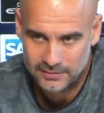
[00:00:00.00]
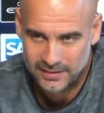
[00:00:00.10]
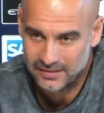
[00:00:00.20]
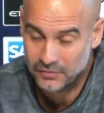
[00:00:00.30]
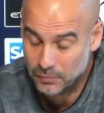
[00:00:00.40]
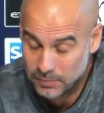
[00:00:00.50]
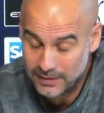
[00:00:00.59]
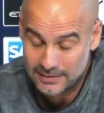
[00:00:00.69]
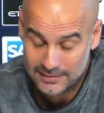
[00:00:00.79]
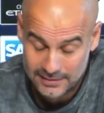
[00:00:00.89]
There is a few
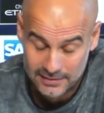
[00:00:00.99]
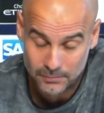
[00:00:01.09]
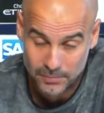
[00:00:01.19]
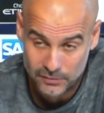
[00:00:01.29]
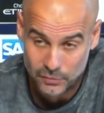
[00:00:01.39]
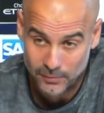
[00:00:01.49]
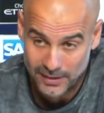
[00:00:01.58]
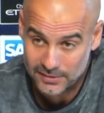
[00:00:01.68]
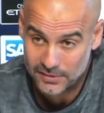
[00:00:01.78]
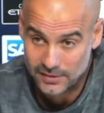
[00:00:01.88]
players that didn't play too
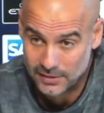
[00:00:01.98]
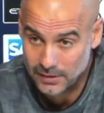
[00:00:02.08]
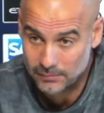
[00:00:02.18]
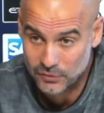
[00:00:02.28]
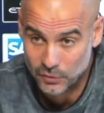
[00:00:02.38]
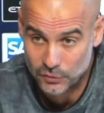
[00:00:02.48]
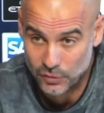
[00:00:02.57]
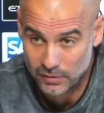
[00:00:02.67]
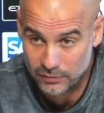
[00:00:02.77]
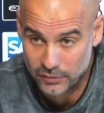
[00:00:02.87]
much, and I'm so
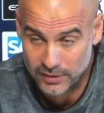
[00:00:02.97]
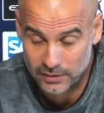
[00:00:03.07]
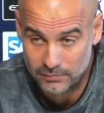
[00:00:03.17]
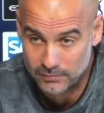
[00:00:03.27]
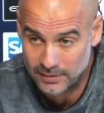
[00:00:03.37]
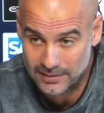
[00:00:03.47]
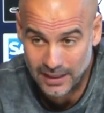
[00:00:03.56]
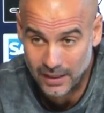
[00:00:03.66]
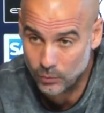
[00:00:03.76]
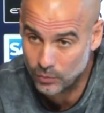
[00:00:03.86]
sorry for them, but
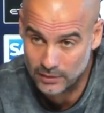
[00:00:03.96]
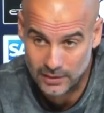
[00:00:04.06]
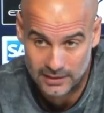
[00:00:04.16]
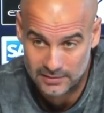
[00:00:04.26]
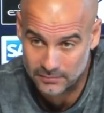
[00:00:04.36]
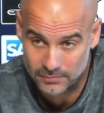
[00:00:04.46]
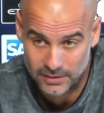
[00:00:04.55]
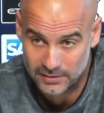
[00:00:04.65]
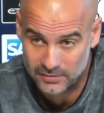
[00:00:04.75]
I want to let them play.